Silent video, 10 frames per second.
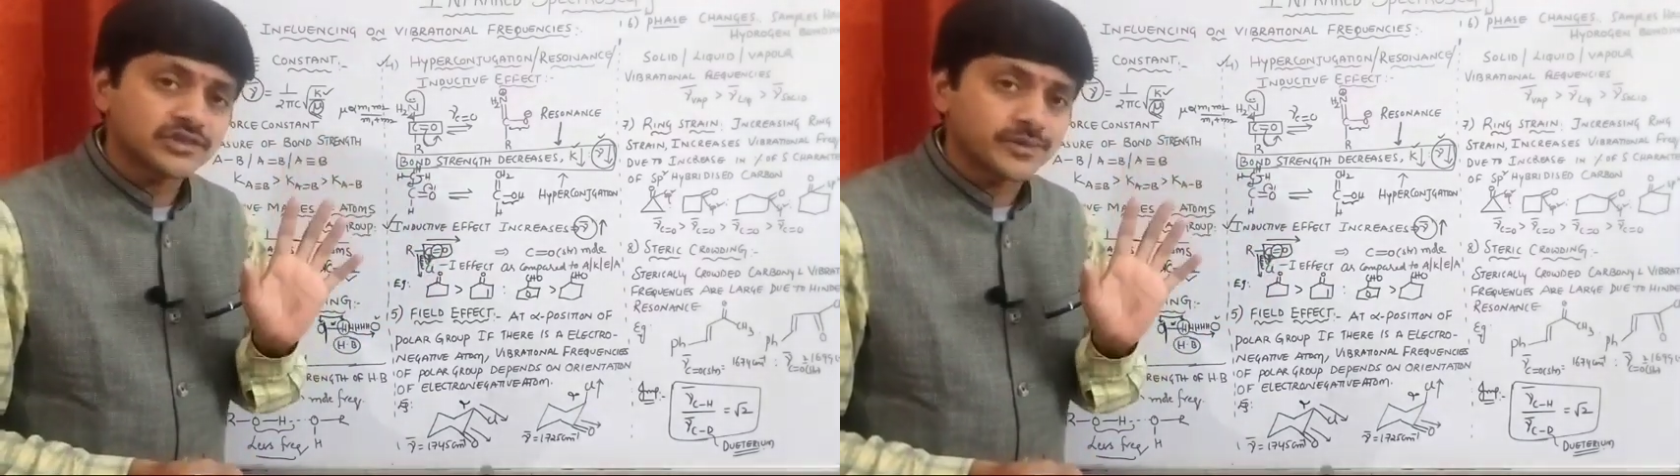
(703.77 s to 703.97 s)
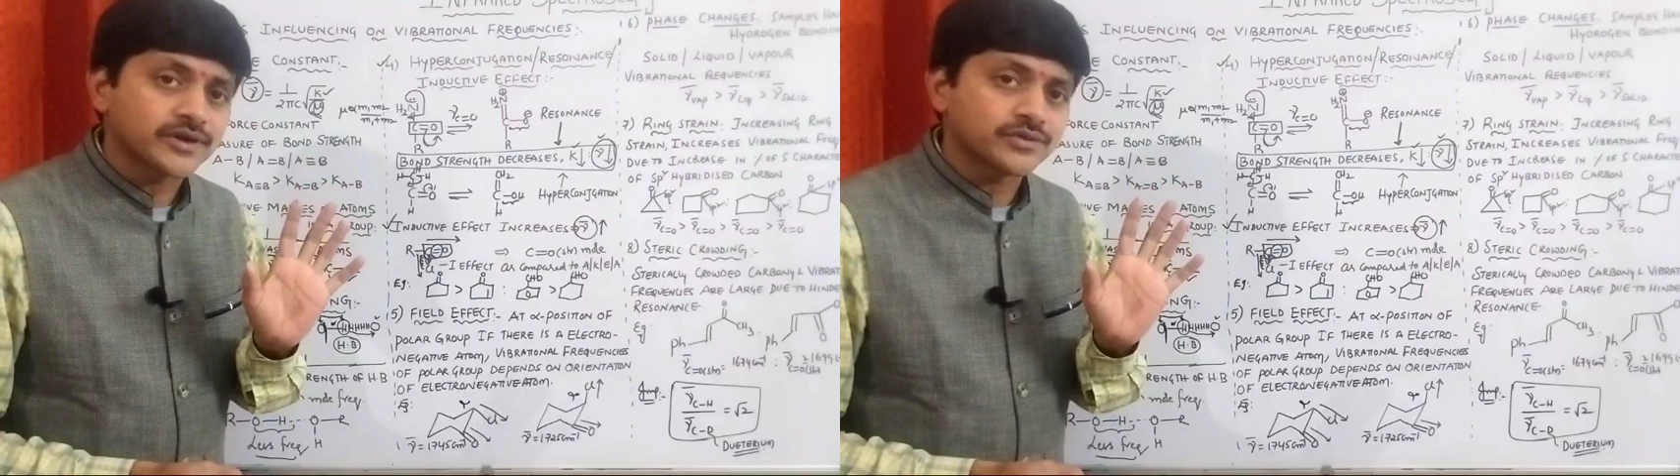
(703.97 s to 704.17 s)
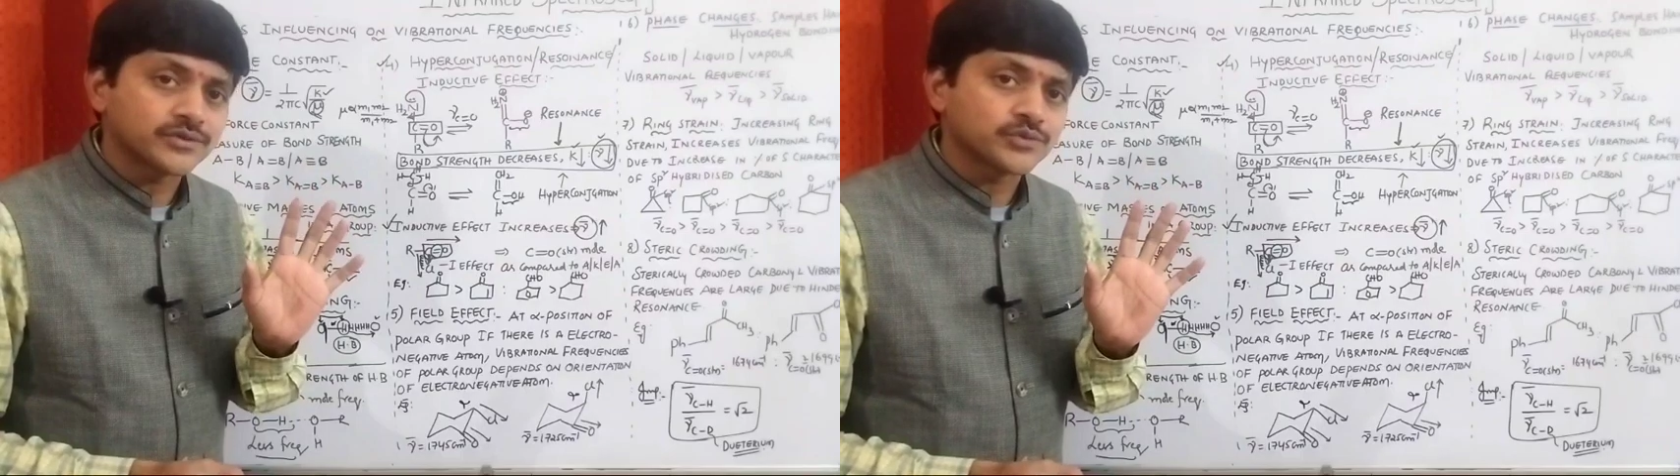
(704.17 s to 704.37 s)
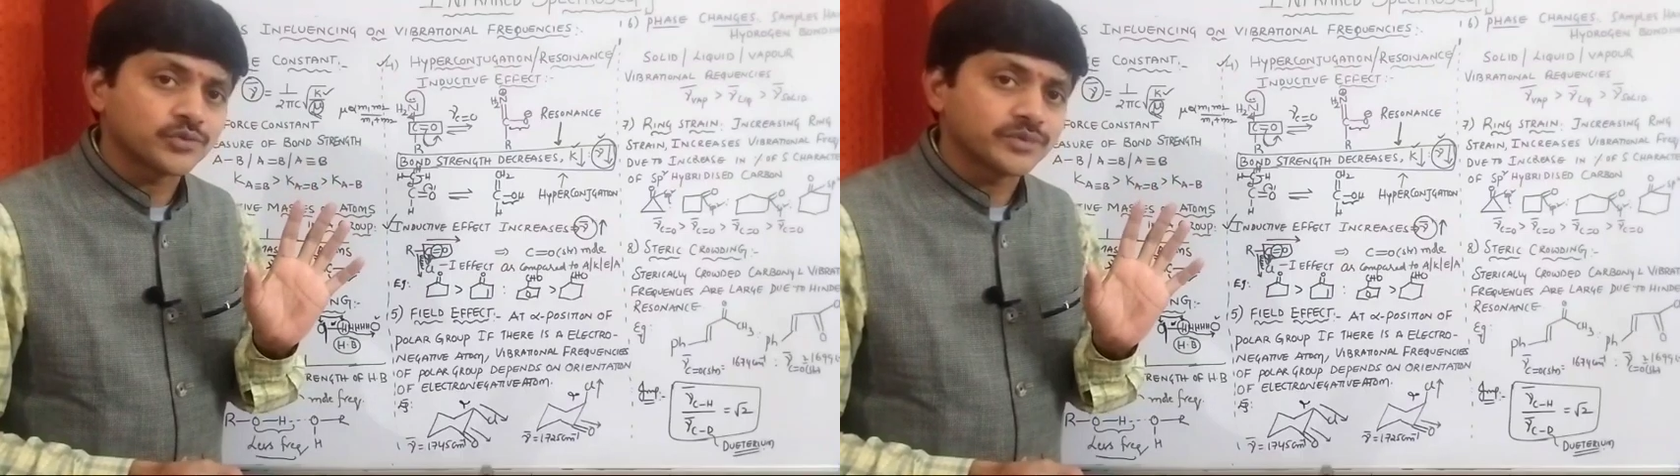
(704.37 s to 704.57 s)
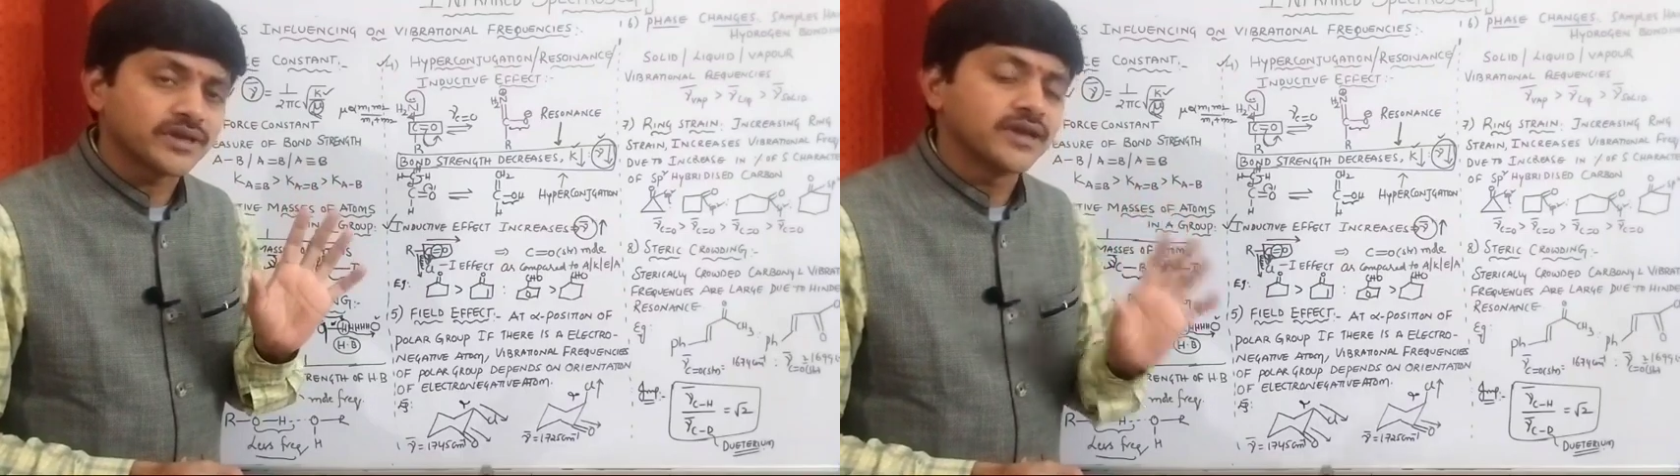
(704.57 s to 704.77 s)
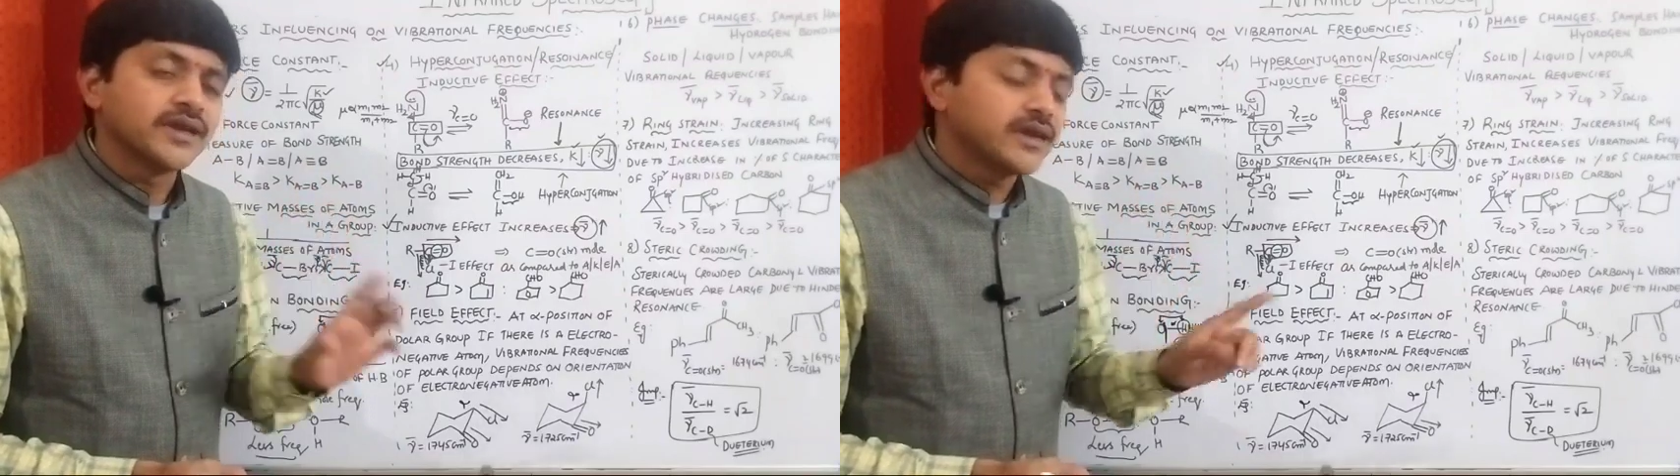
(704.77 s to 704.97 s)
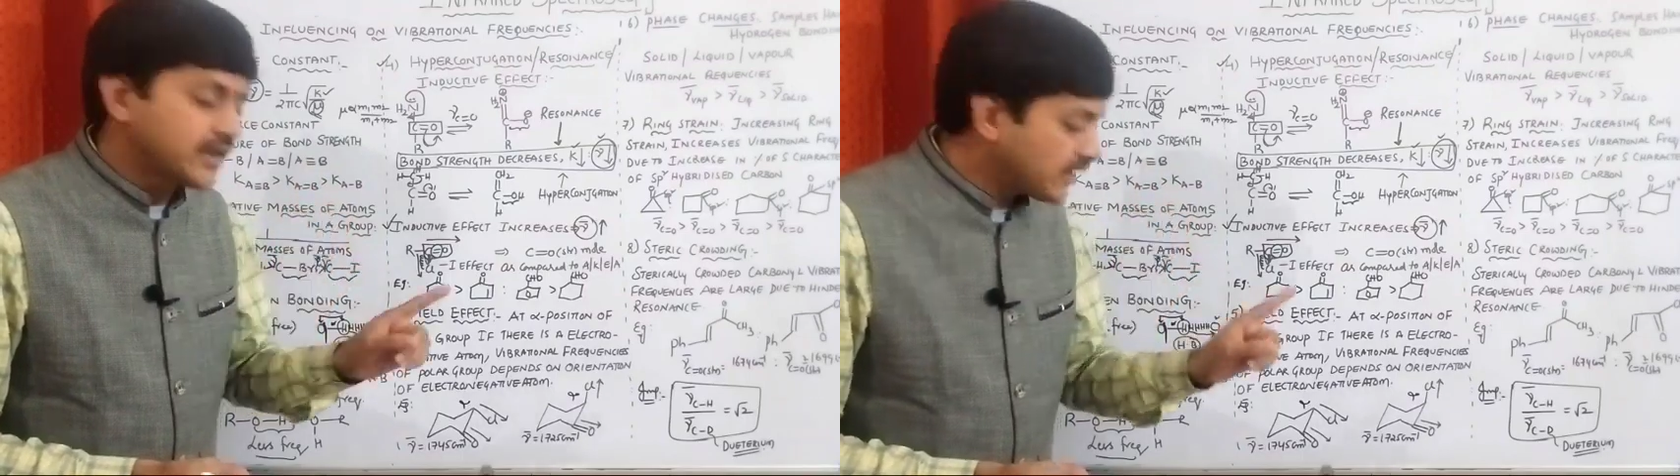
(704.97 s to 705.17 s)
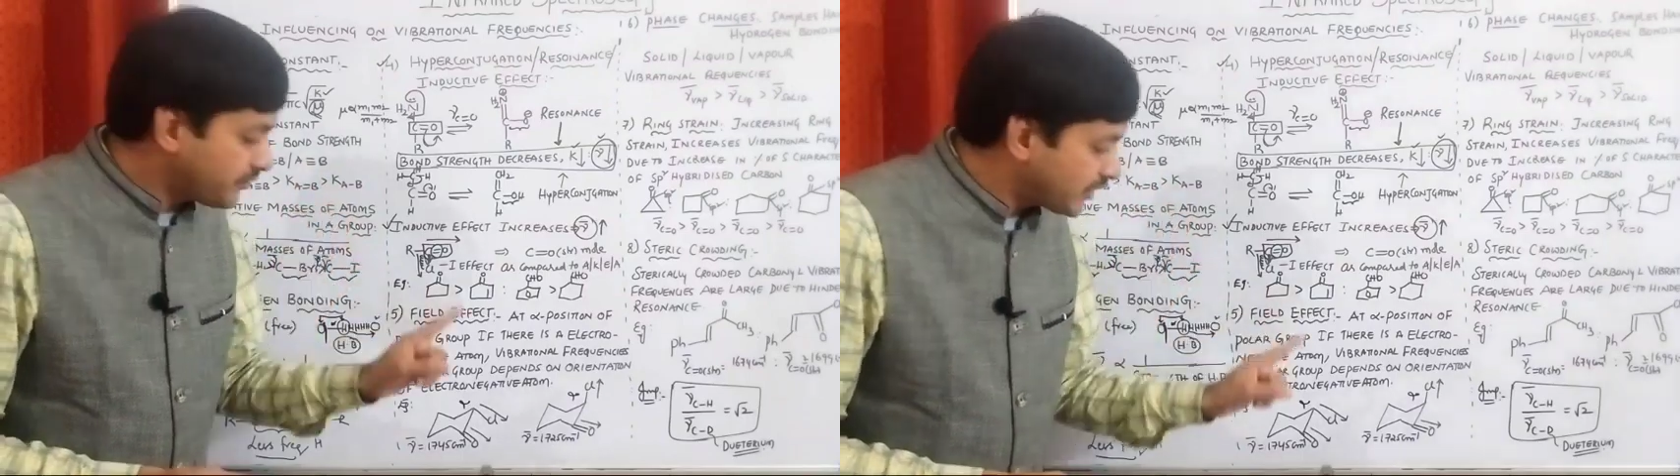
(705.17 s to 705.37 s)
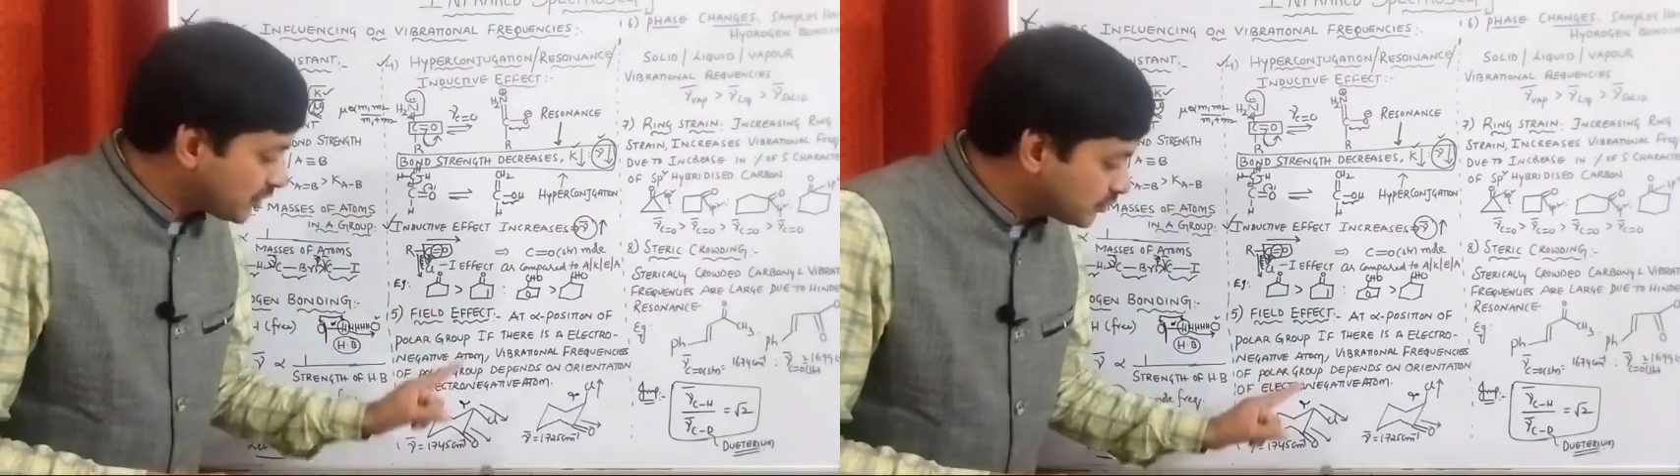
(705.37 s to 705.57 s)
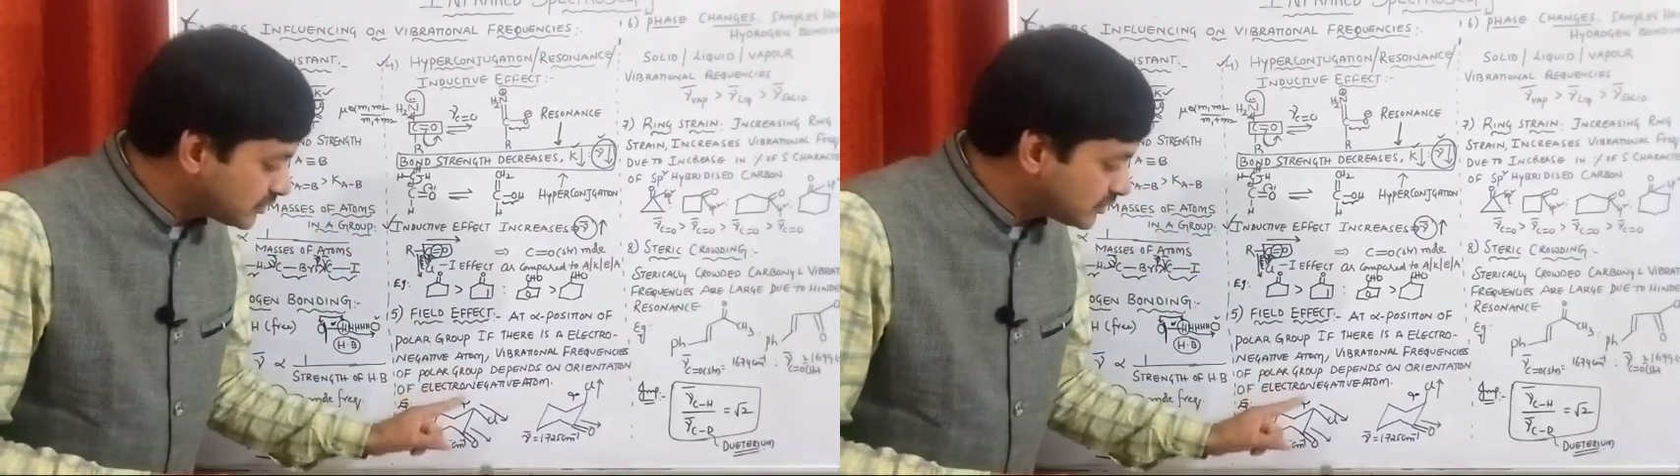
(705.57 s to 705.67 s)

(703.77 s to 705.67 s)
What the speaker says: spectroscopy. Here we are